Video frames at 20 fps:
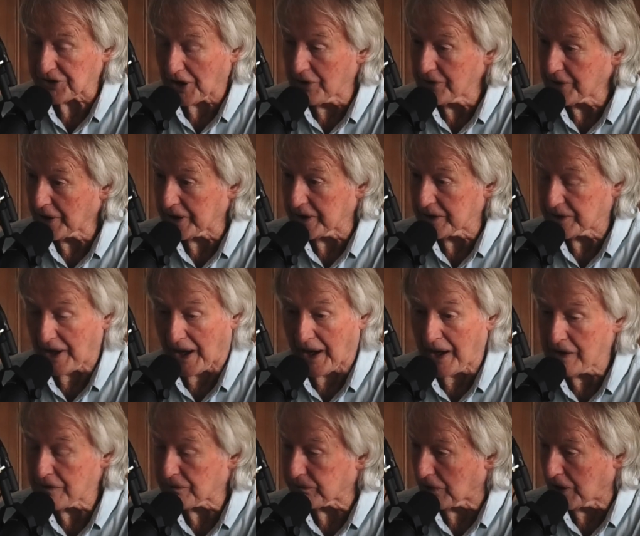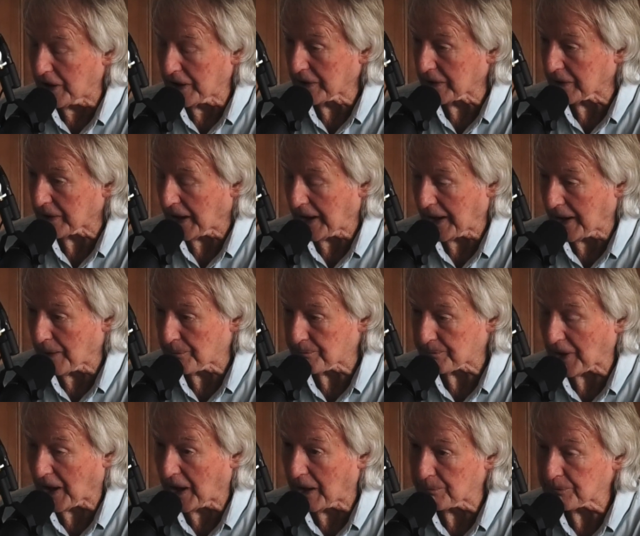Only Dave, well,
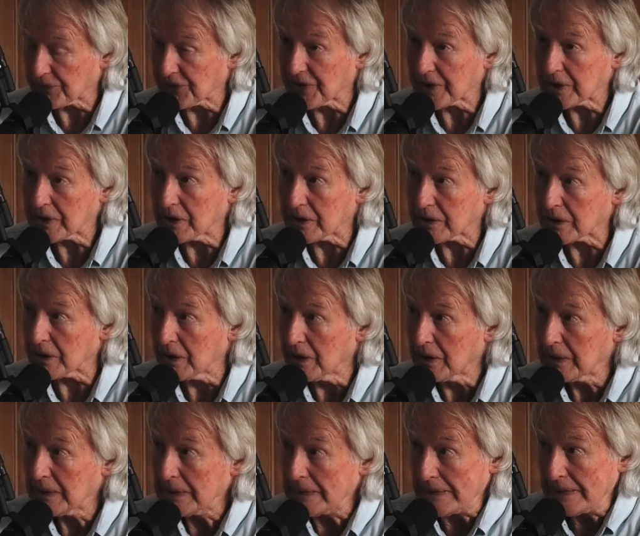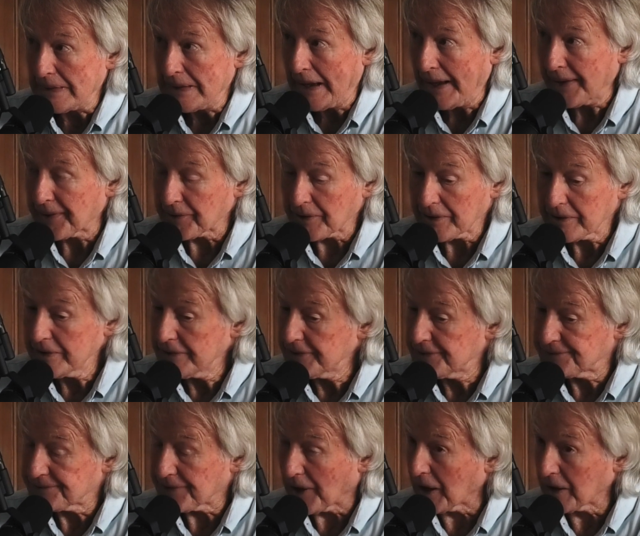um, I'm thinking only
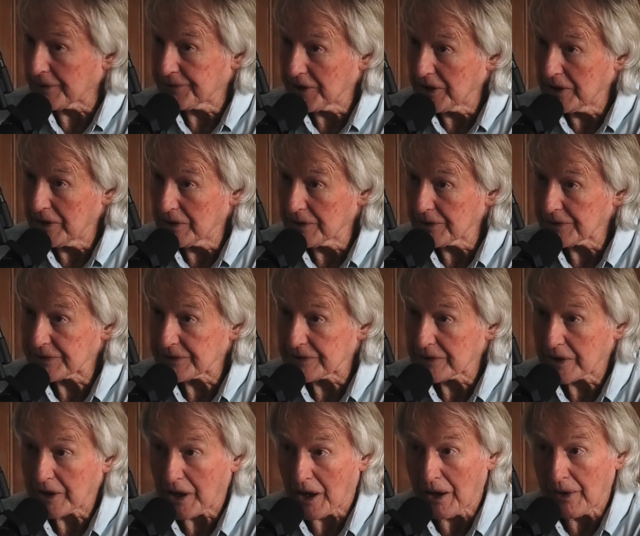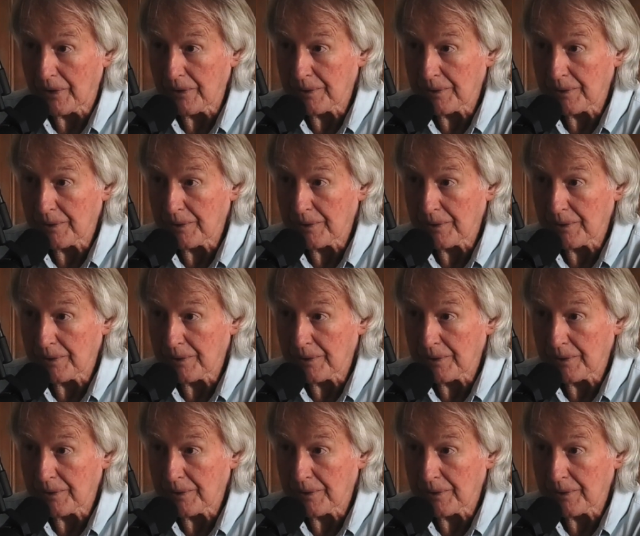five years ago.